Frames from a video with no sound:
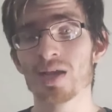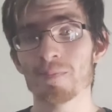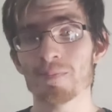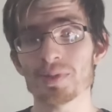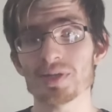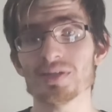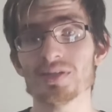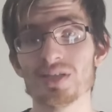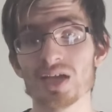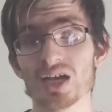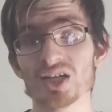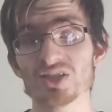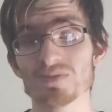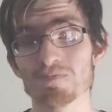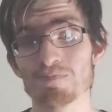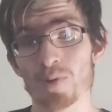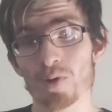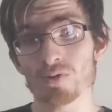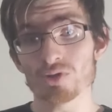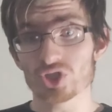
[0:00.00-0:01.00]
But it does
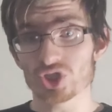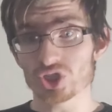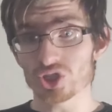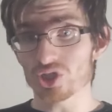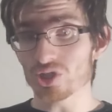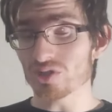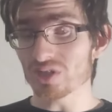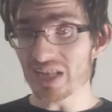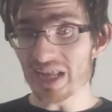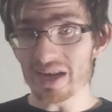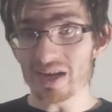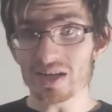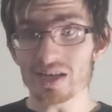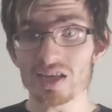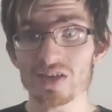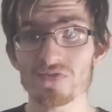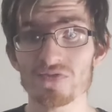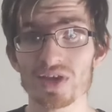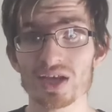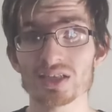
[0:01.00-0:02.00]
bolster your
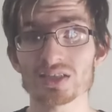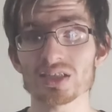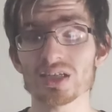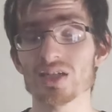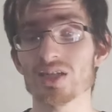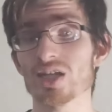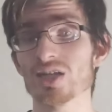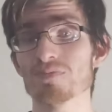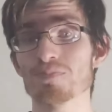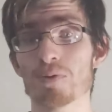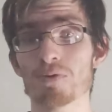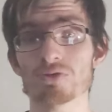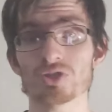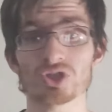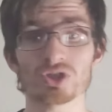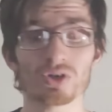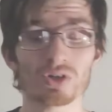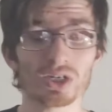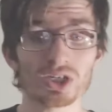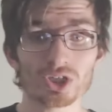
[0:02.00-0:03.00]
defense. It does
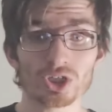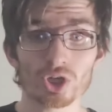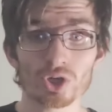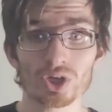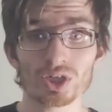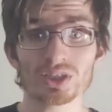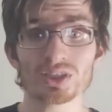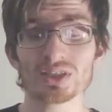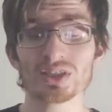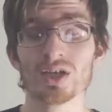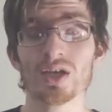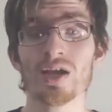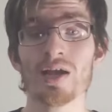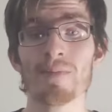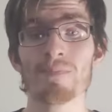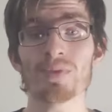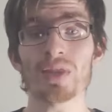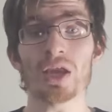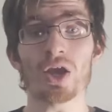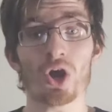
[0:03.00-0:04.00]
bolster your endurance.
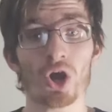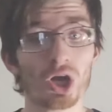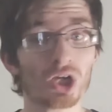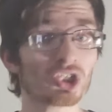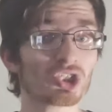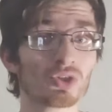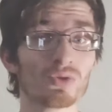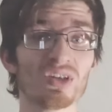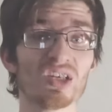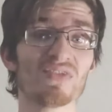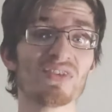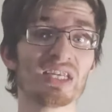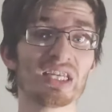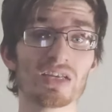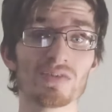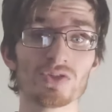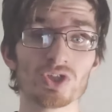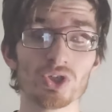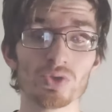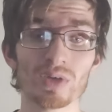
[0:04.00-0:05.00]
It also even
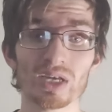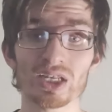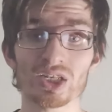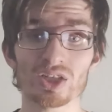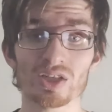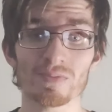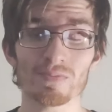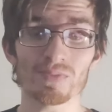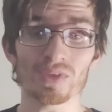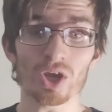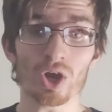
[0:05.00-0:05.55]
gives you,